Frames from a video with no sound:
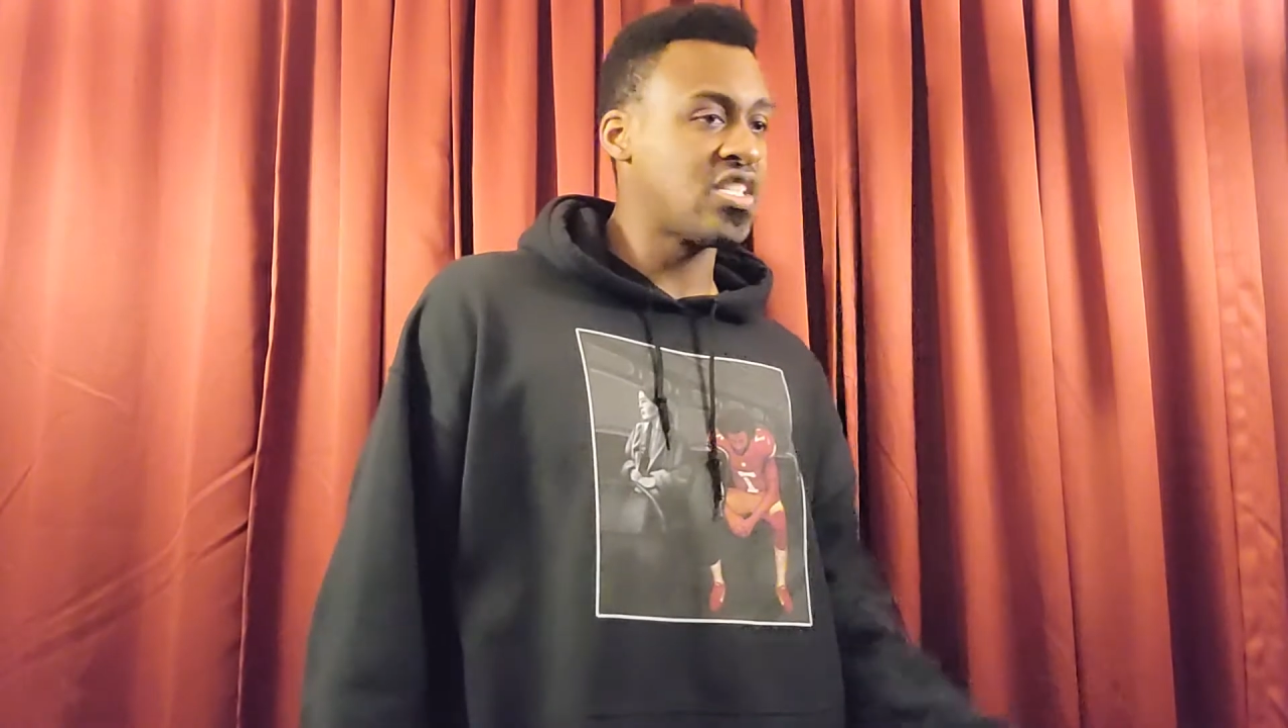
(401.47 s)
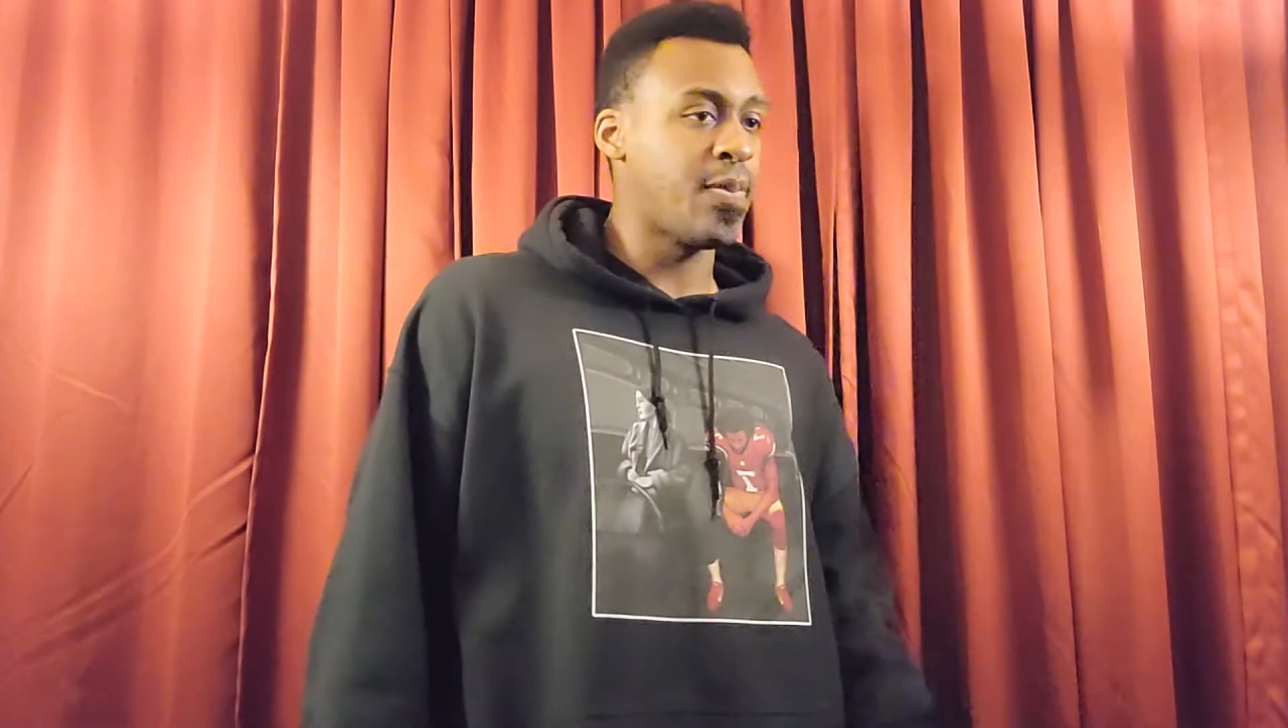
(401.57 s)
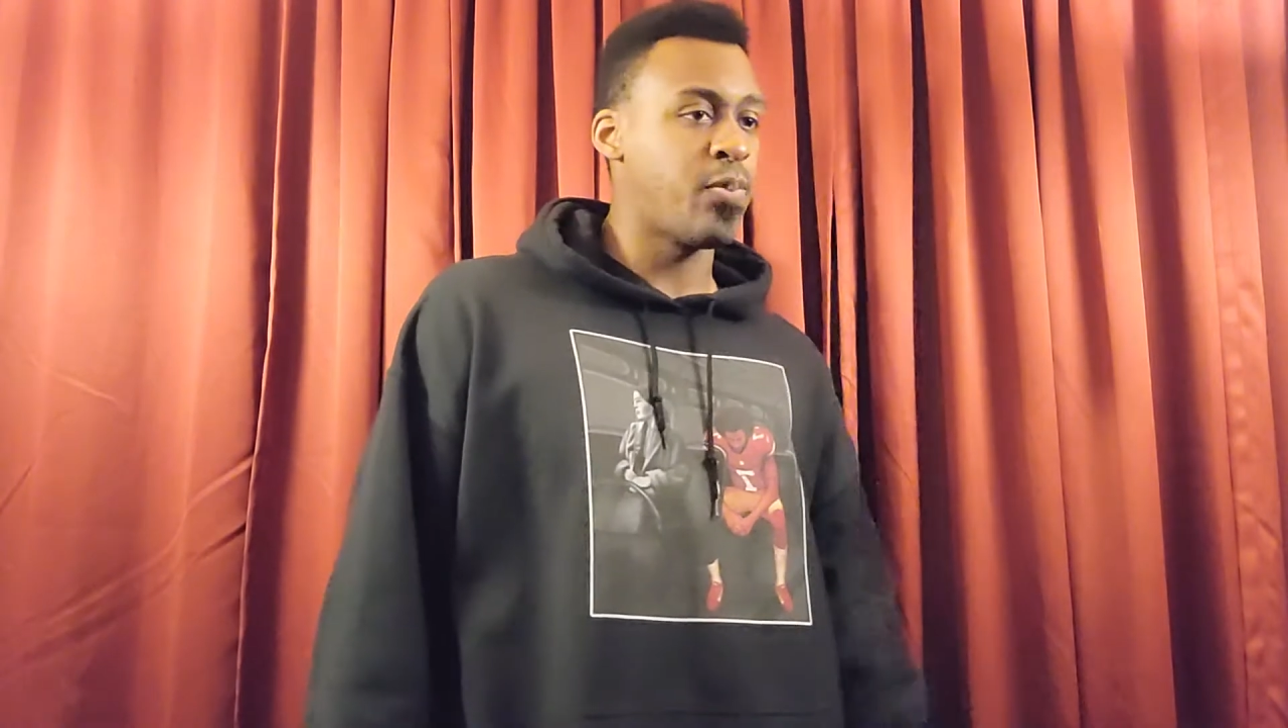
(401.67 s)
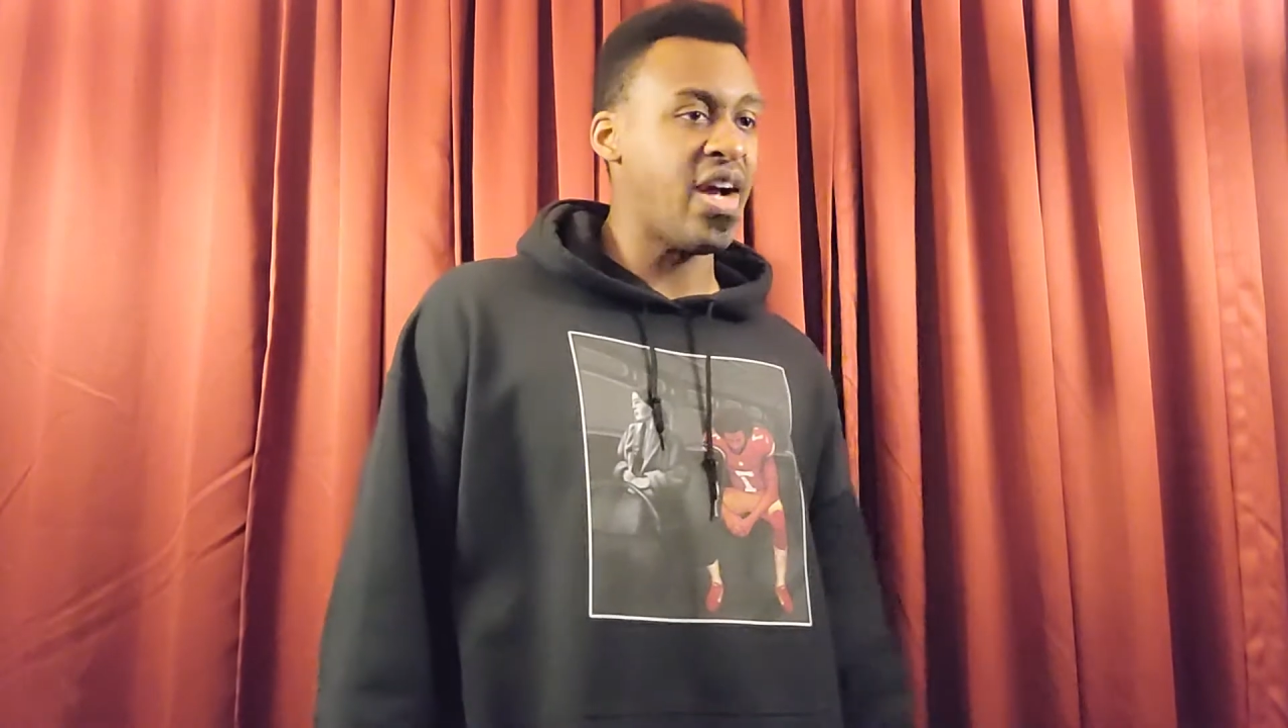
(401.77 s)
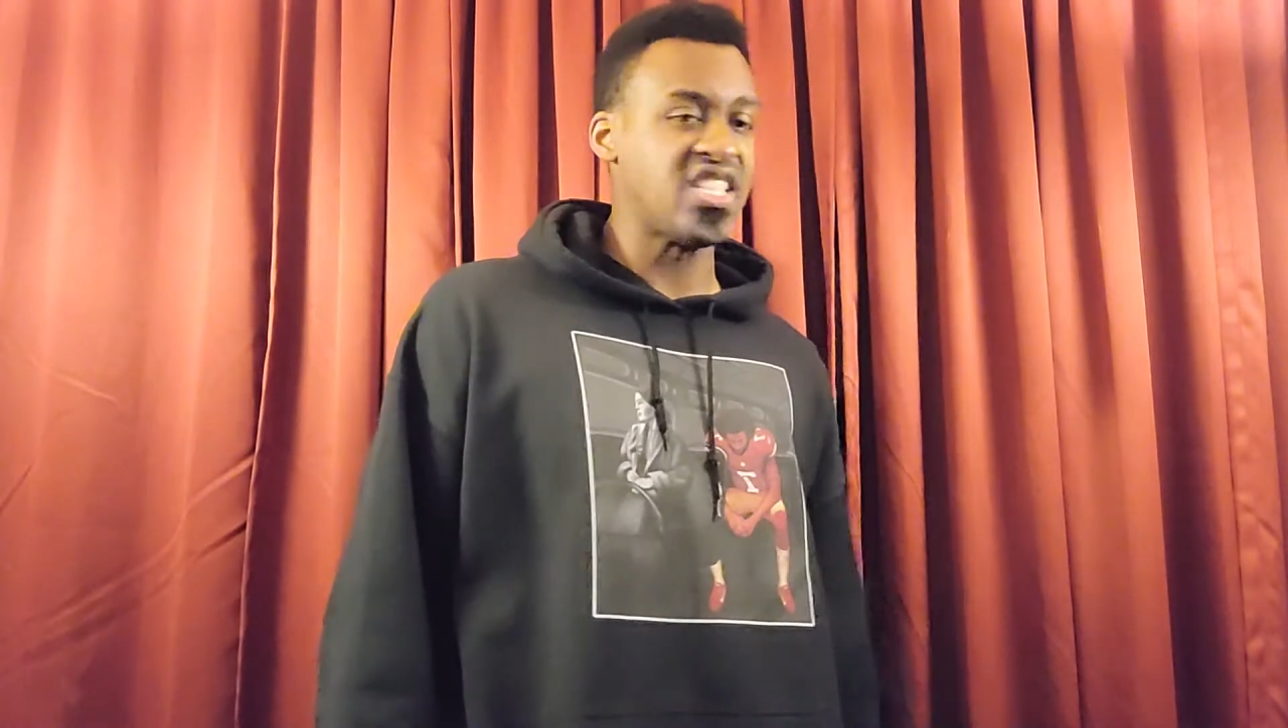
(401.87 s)

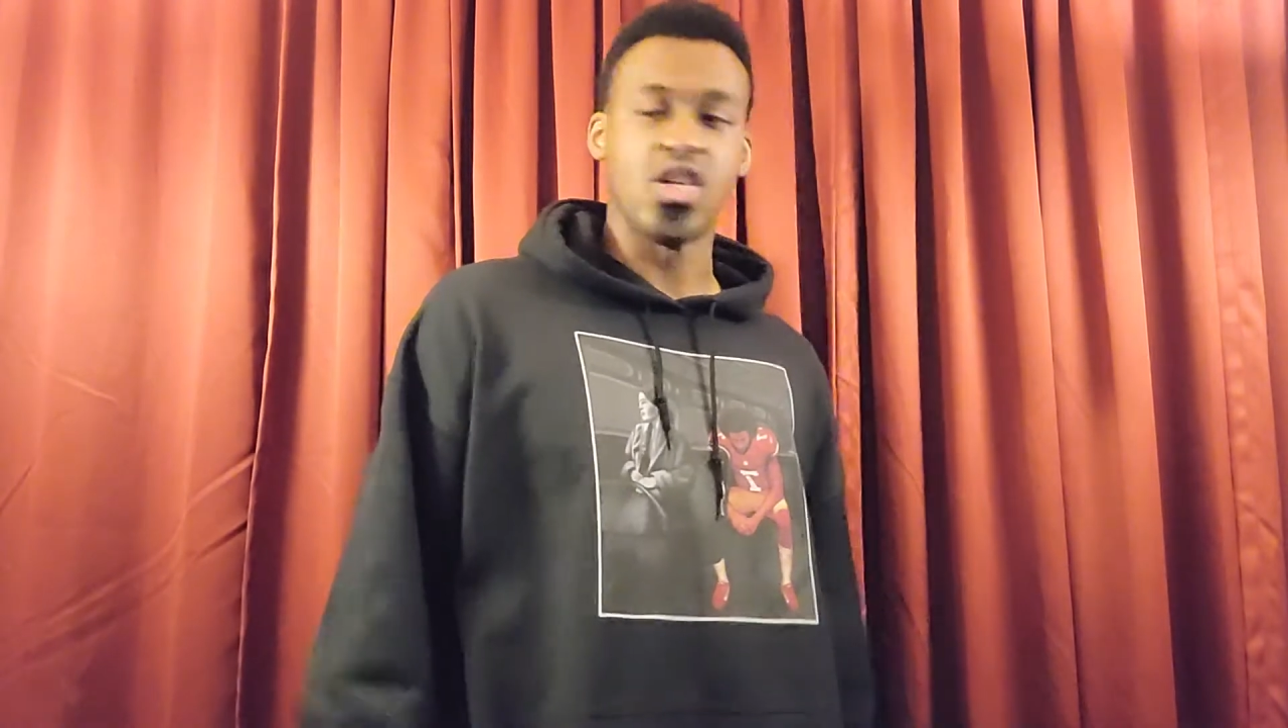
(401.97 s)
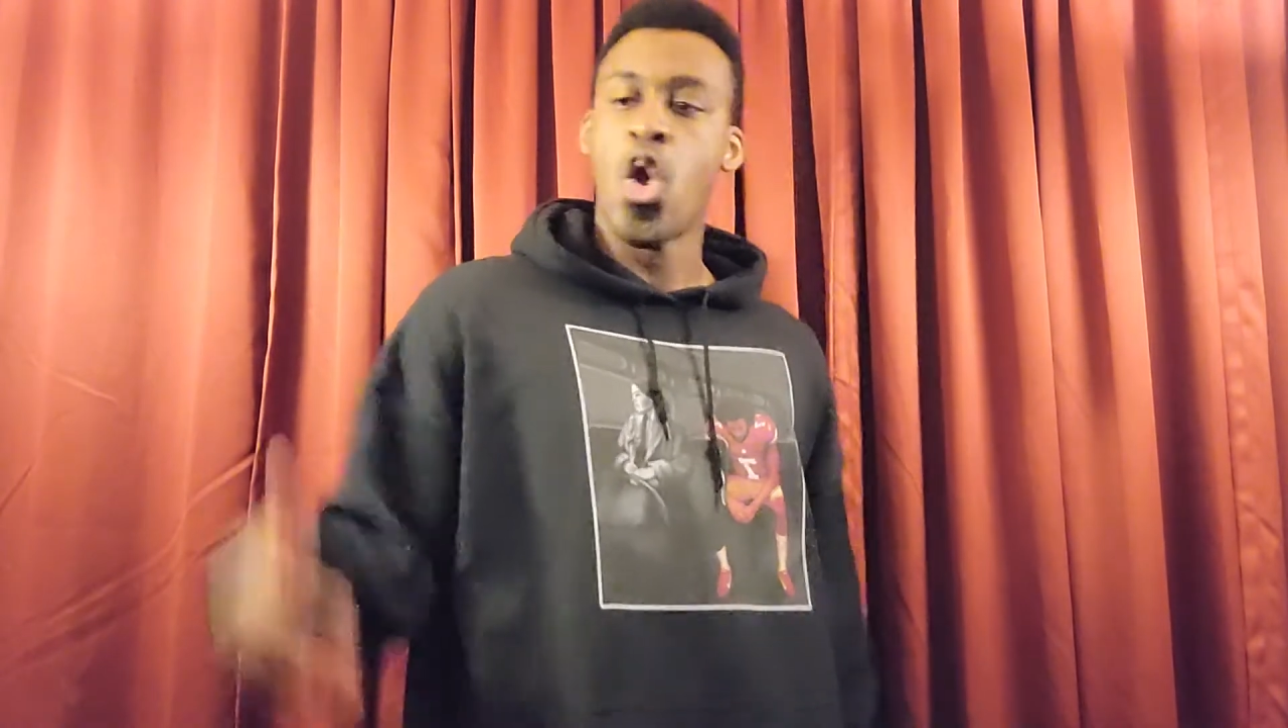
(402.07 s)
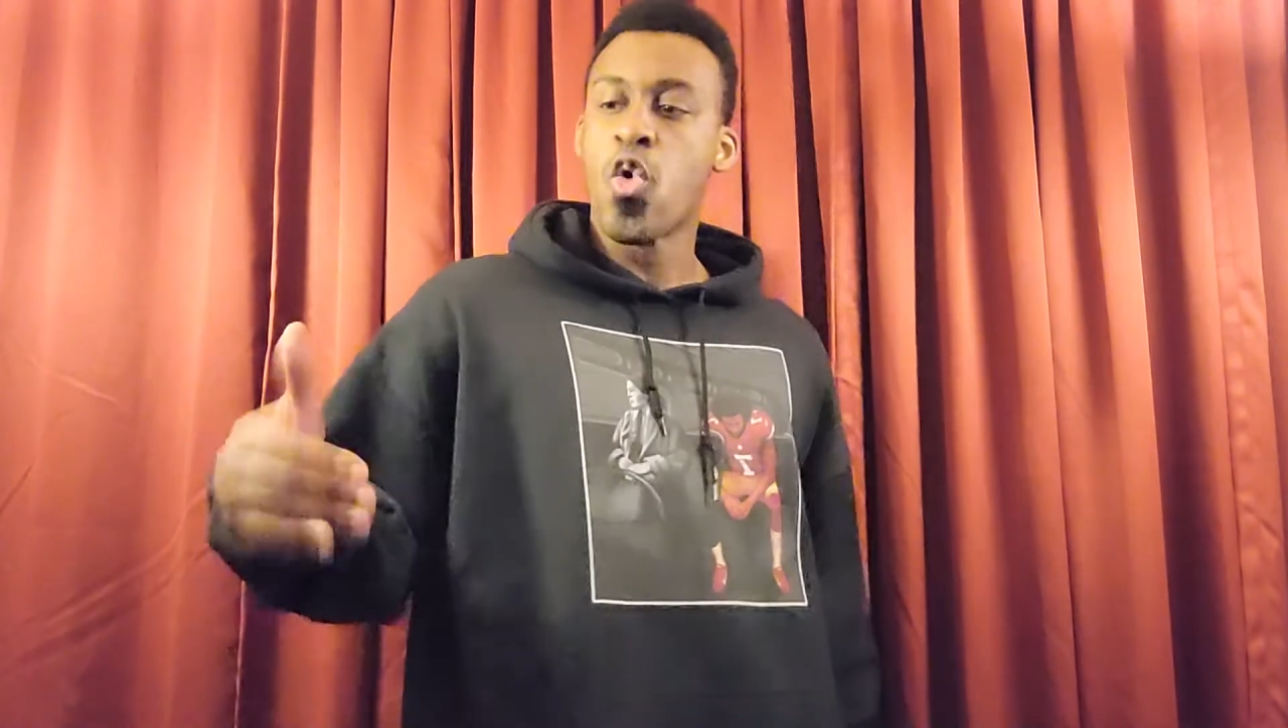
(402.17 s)
suppression,